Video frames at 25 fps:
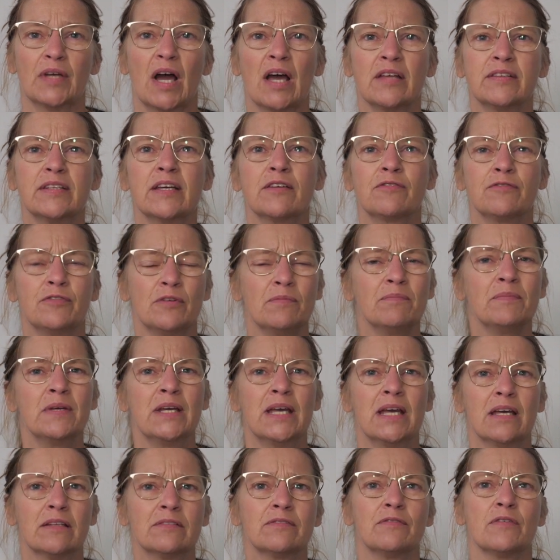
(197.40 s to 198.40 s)
think for
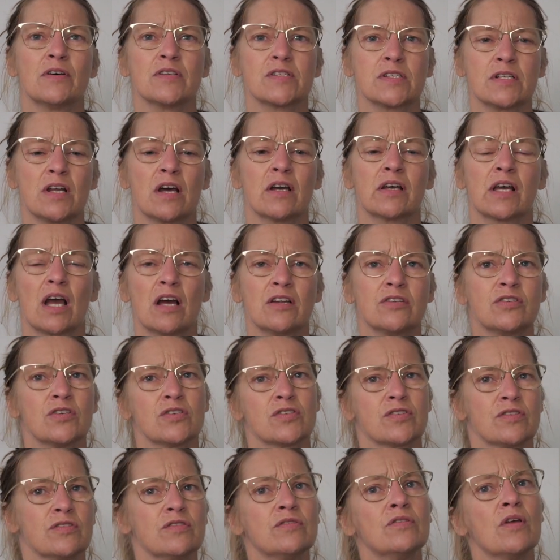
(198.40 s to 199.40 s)
me it was like I
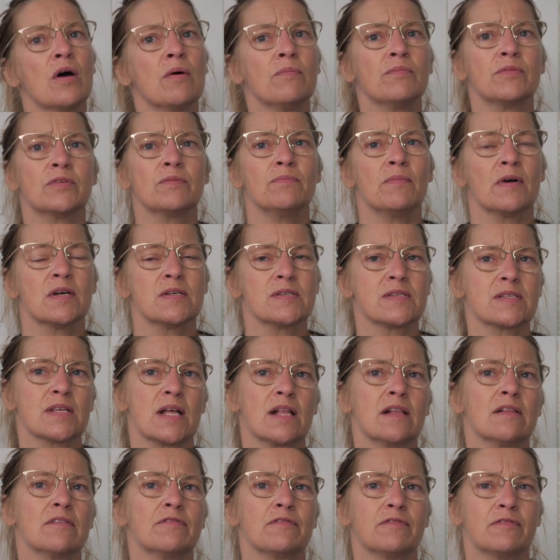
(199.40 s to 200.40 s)
just numbed
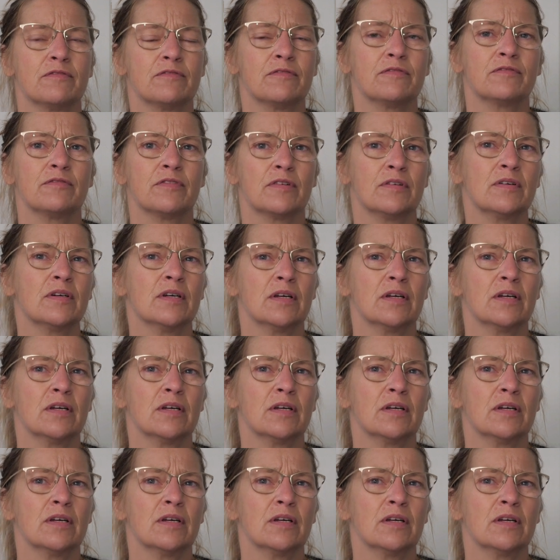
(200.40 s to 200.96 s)
myself.